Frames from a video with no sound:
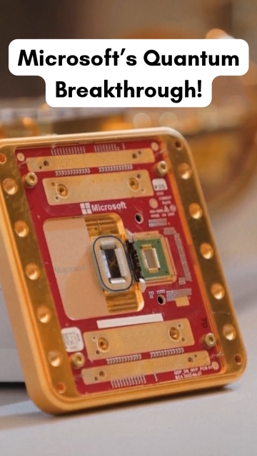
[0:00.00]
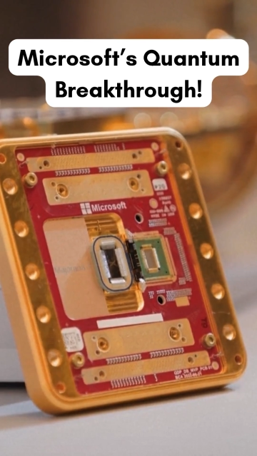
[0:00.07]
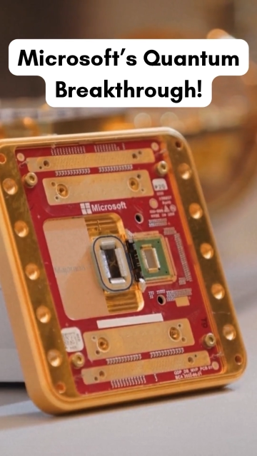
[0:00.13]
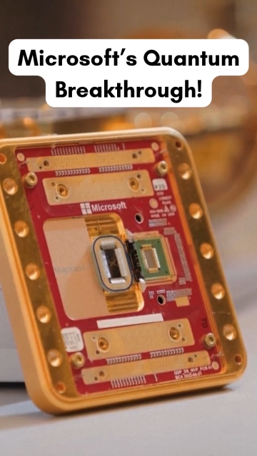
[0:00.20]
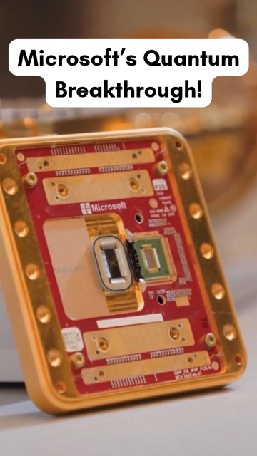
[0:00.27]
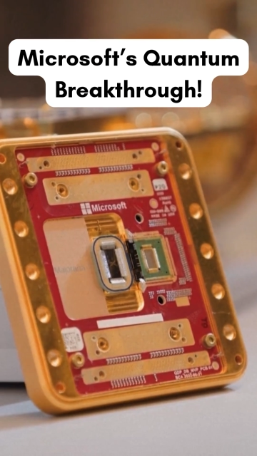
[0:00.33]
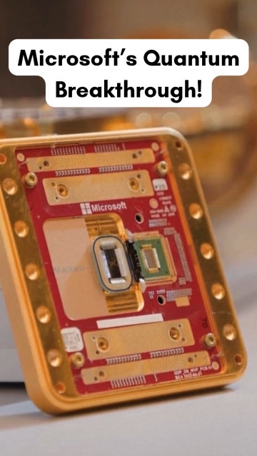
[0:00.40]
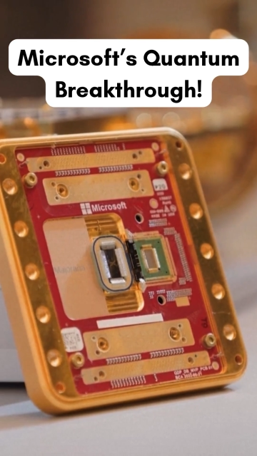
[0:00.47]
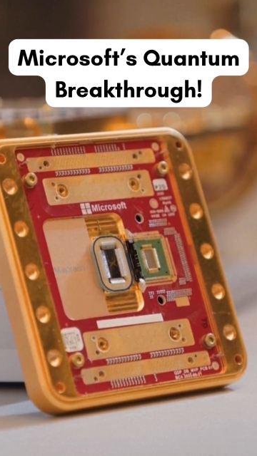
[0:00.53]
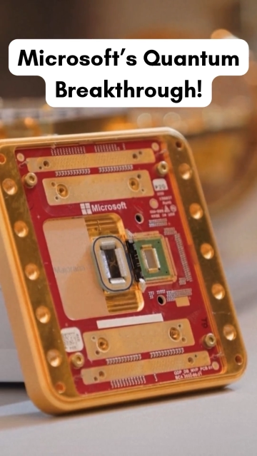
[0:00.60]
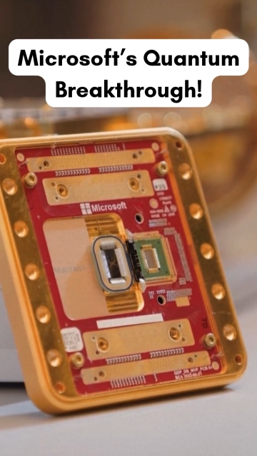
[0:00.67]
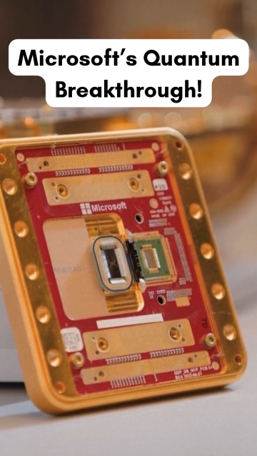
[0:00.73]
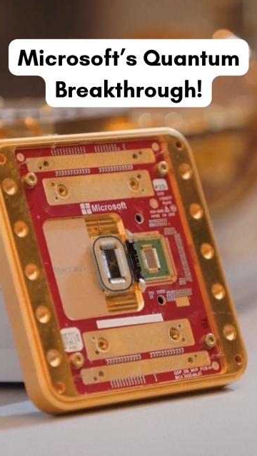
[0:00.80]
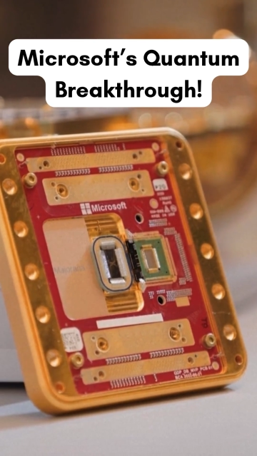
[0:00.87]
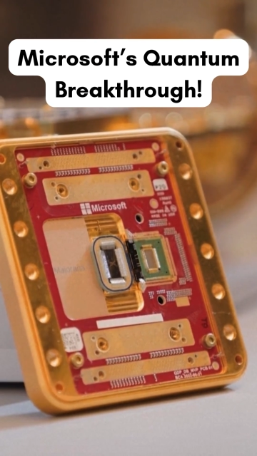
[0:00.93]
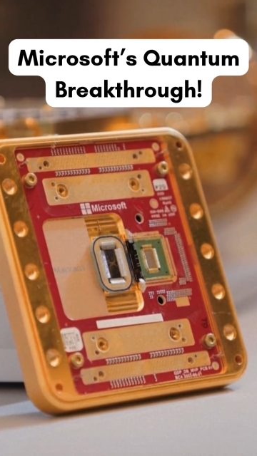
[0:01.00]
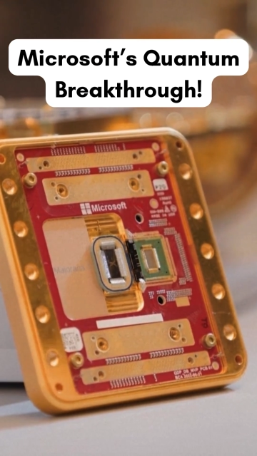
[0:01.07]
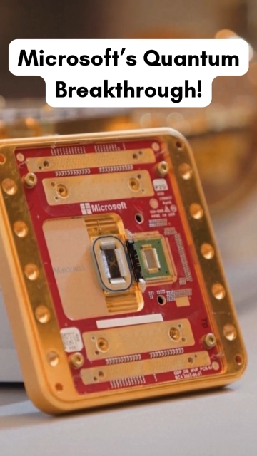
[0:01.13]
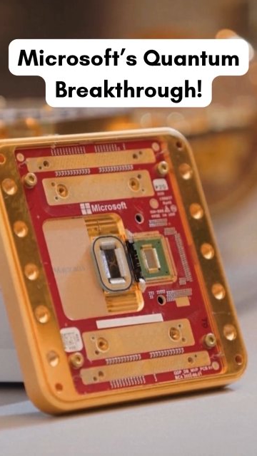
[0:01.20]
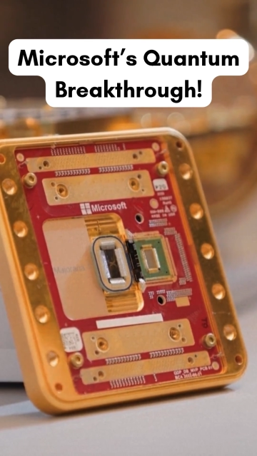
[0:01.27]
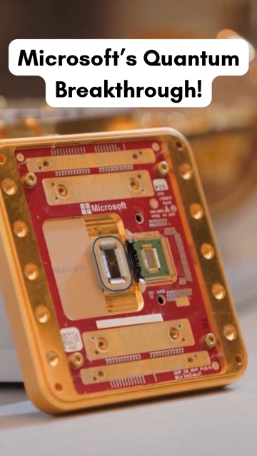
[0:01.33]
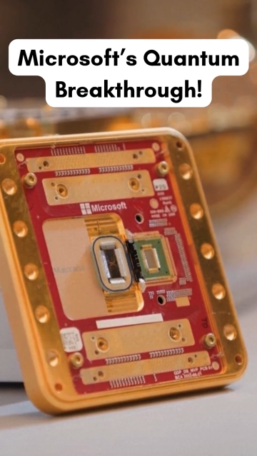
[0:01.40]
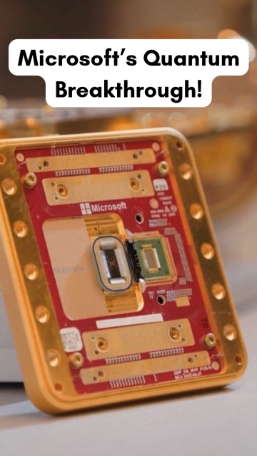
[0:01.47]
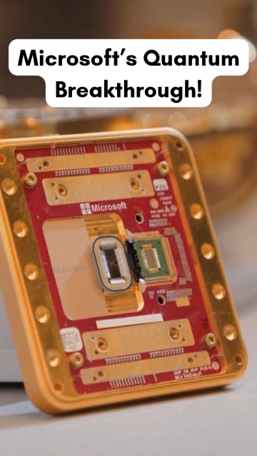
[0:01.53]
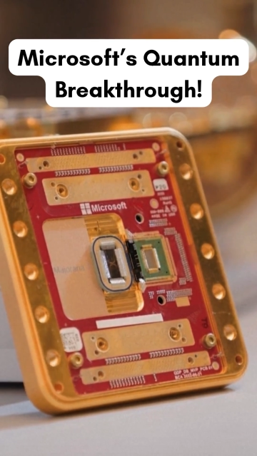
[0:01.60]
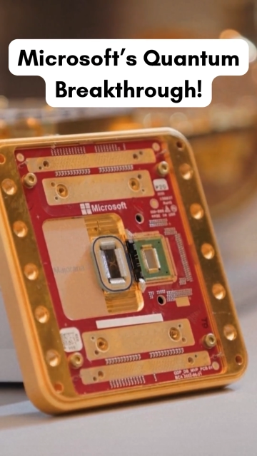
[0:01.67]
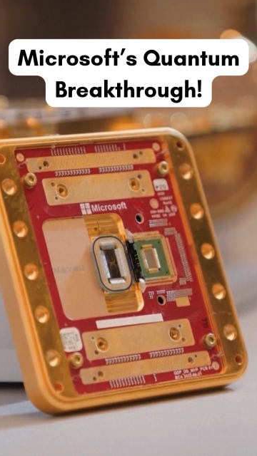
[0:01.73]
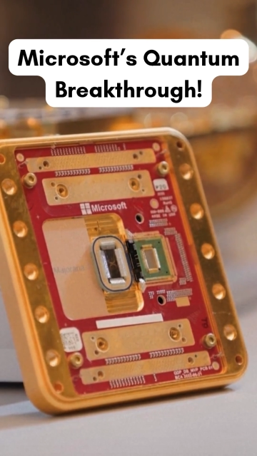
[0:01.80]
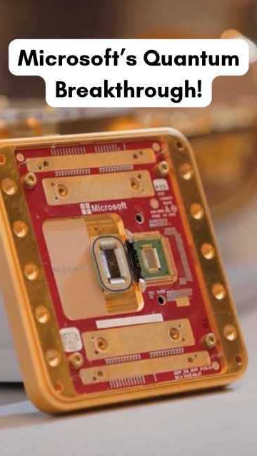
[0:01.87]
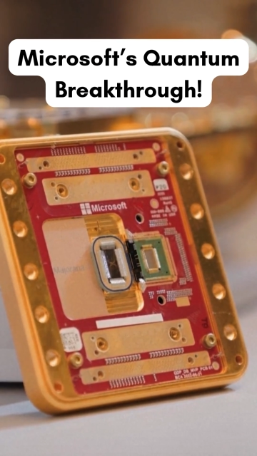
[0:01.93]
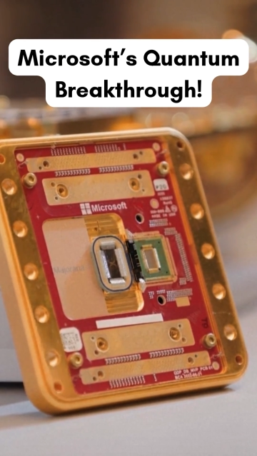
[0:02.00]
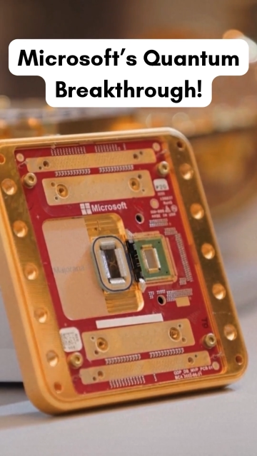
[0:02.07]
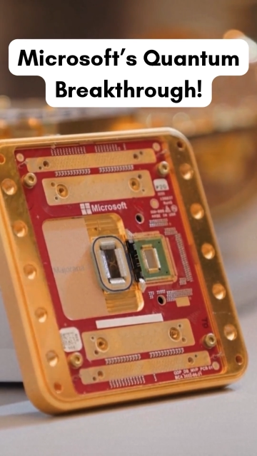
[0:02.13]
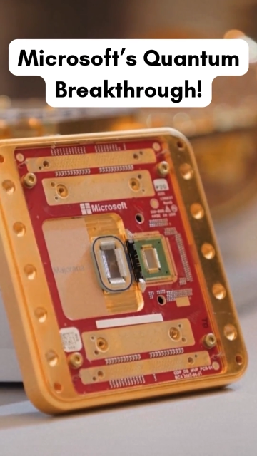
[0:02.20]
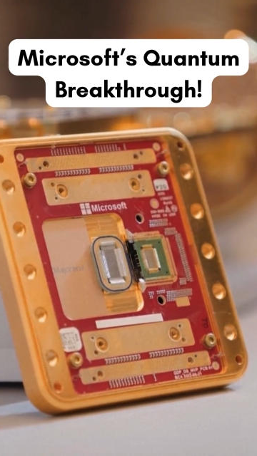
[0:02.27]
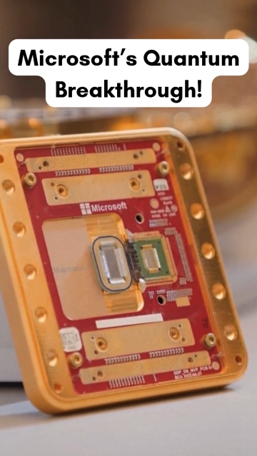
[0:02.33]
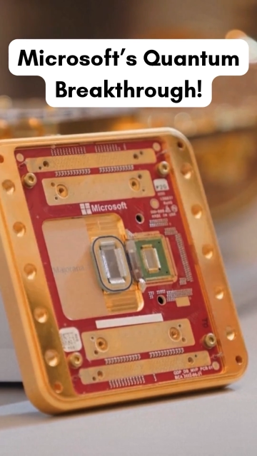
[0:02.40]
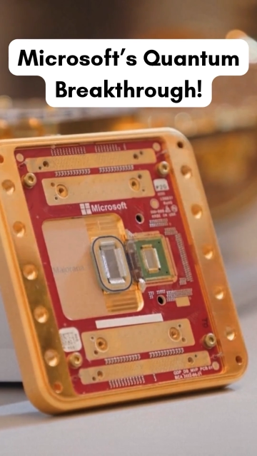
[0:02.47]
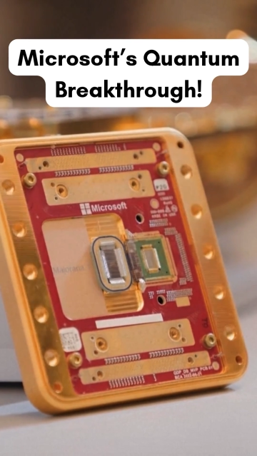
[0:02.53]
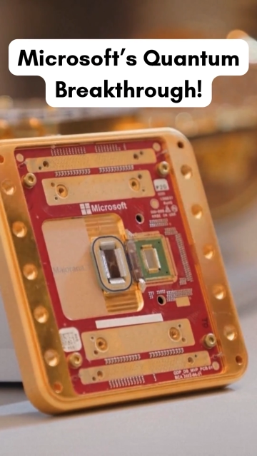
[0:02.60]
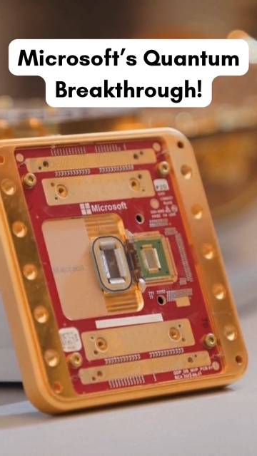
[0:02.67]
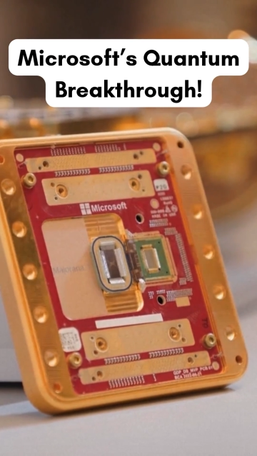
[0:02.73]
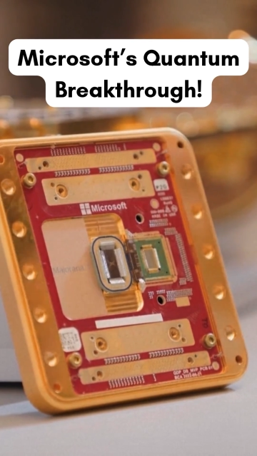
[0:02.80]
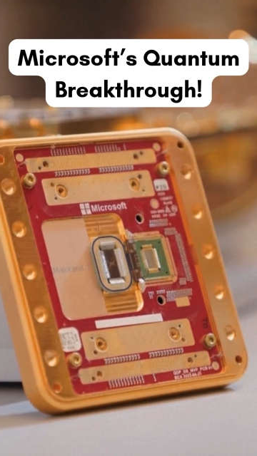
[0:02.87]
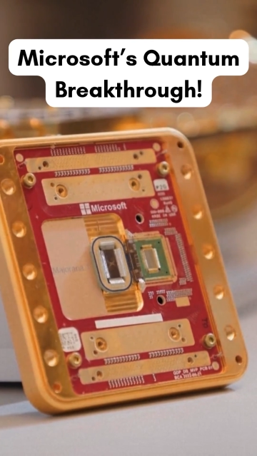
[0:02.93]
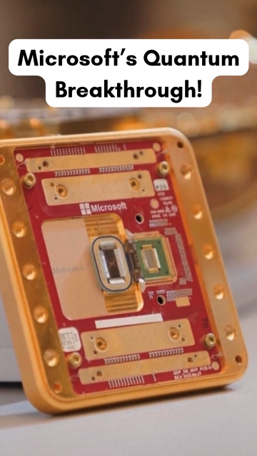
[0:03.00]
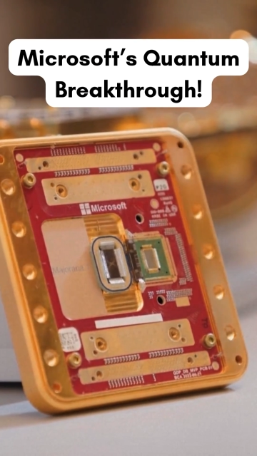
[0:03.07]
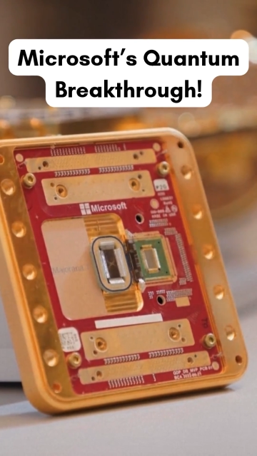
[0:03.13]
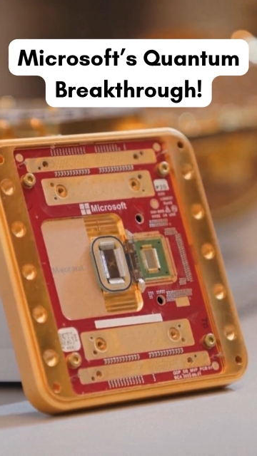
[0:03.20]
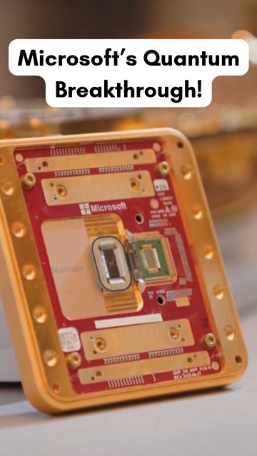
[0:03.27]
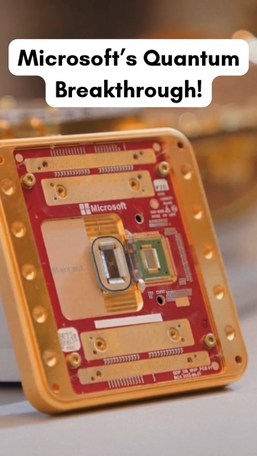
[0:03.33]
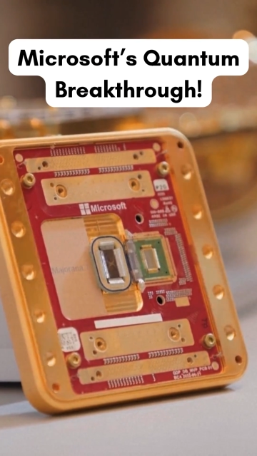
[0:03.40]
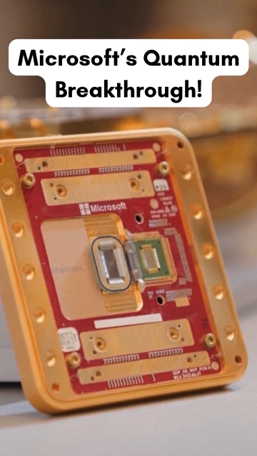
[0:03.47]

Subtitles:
(no speaker visible)